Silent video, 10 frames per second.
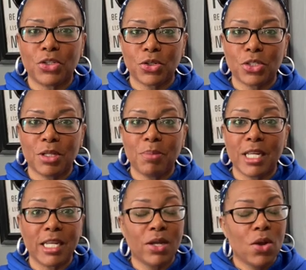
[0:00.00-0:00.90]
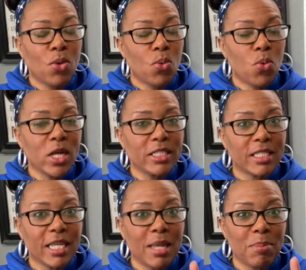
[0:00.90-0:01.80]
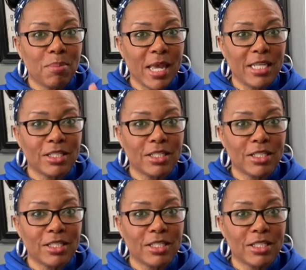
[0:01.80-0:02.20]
you're submitting once it makes